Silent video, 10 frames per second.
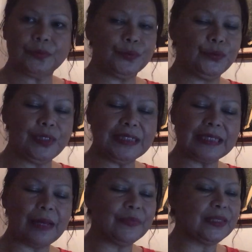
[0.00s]
doing
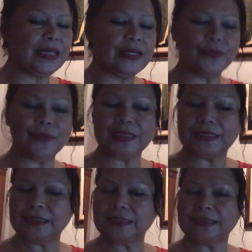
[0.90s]
something with
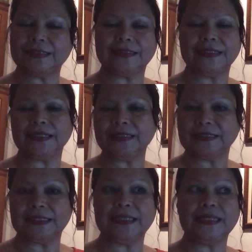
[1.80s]

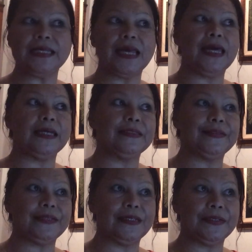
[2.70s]
Italy
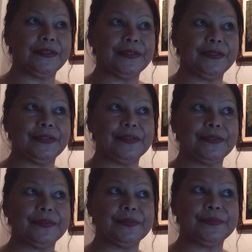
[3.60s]
and
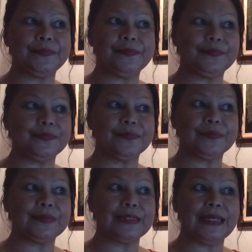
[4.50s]
um,
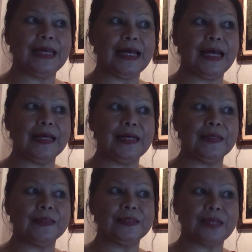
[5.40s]
yeah I,
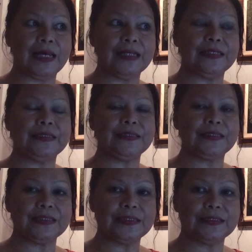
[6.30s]
I, I
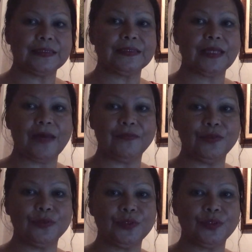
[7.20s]
have
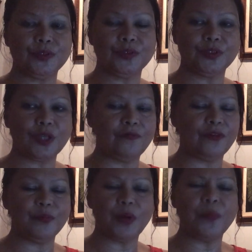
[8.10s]
to solve
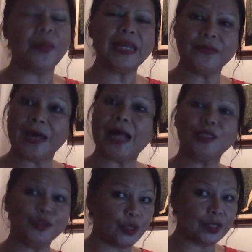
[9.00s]
a problem anyway
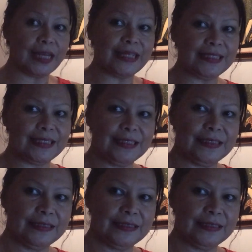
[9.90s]
I'll talk later